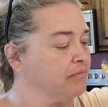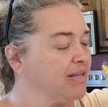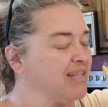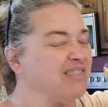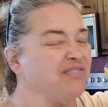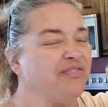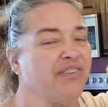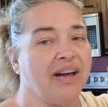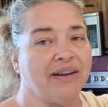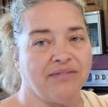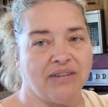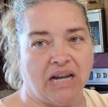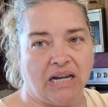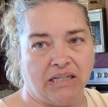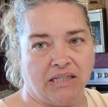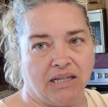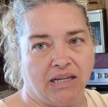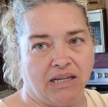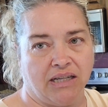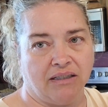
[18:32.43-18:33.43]
It's
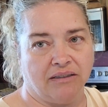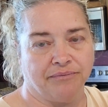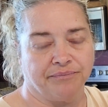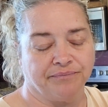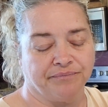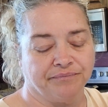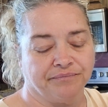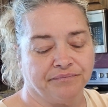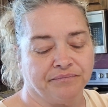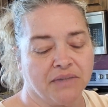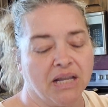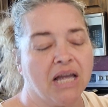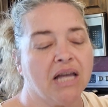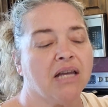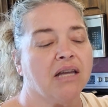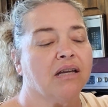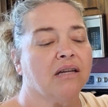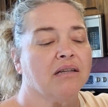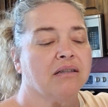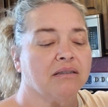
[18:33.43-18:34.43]
5:19.
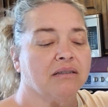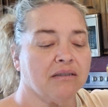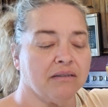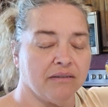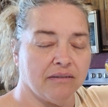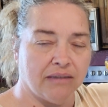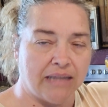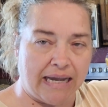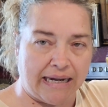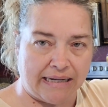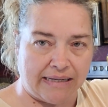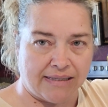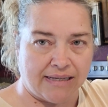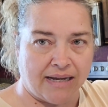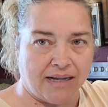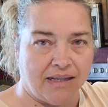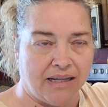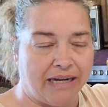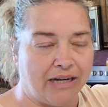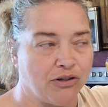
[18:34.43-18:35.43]
Like I
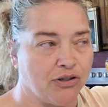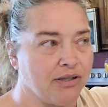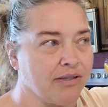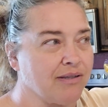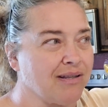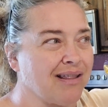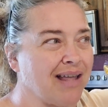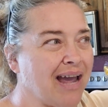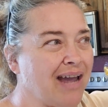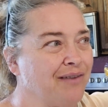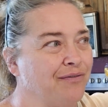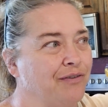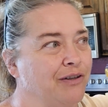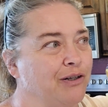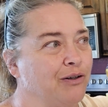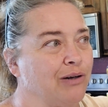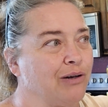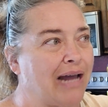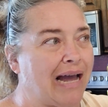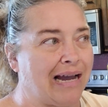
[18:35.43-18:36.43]
said, Clarence is in the
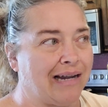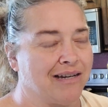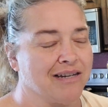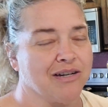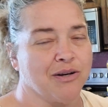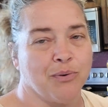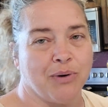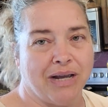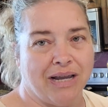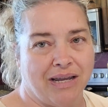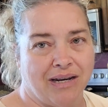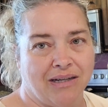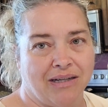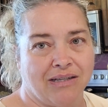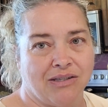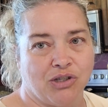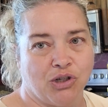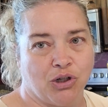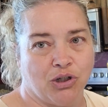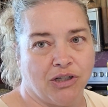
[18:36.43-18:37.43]
hayfield. I could go ahead and
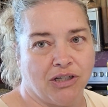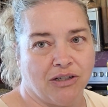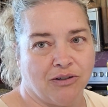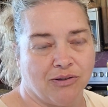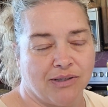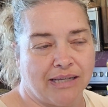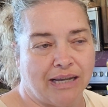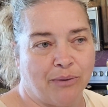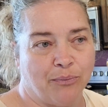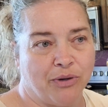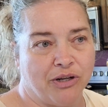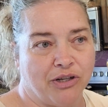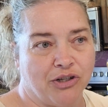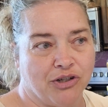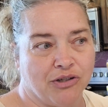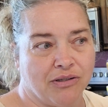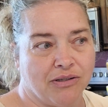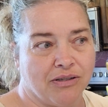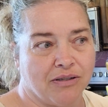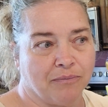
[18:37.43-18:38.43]
get started on
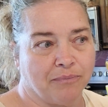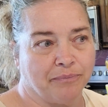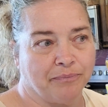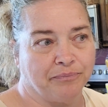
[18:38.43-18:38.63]
sandwiches.